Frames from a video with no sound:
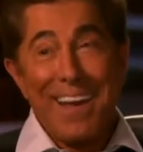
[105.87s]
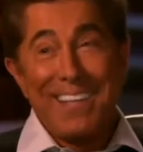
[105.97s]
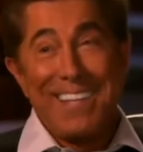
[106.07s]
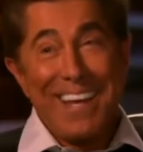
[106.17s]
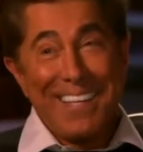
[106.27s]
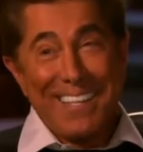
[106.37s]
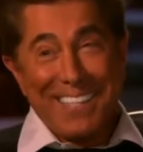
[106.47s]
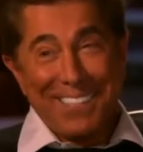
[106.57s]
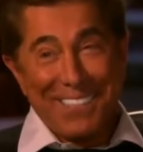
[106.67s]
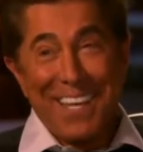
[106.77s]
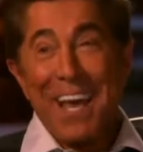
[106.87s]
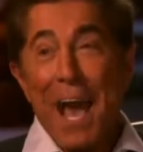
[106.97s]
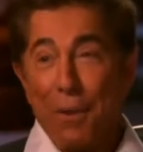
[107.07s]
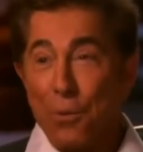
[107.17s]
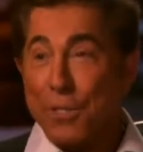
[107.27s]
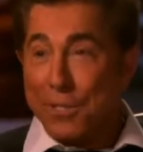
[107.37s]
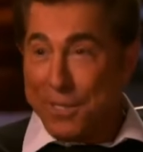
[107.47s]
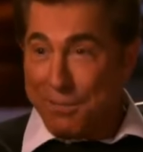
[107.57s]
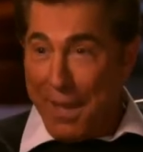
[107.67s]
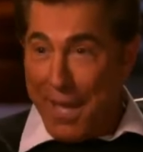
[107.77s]
idea that this, I
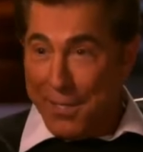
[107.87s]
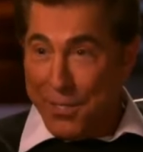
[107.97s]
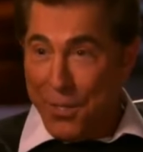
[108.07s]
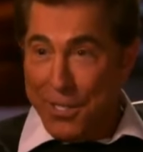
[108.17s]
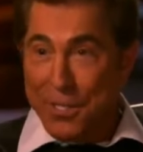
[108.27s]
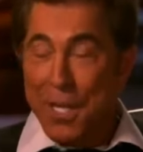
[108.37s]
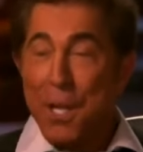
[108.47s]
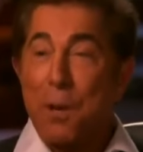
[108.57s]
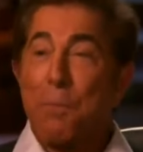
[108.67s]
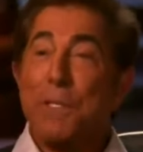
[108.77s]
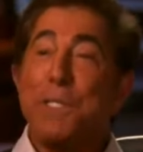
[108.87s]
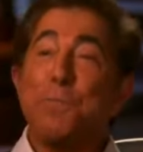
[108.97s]
wouldn't if I had a choice. But this